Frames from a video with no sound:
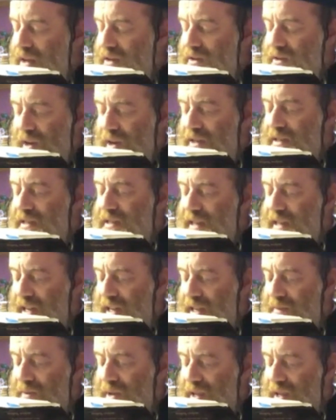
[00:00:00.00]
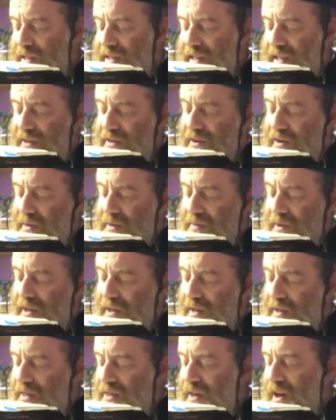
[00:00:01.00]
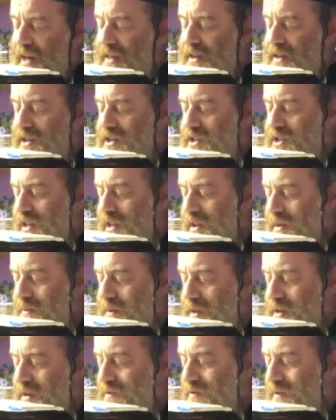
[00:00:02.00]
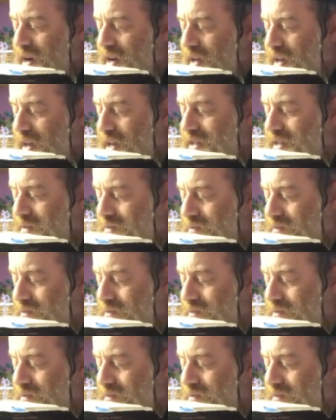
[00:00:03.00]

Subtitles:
So it's second opinion, third opinion. The other Rishonim define it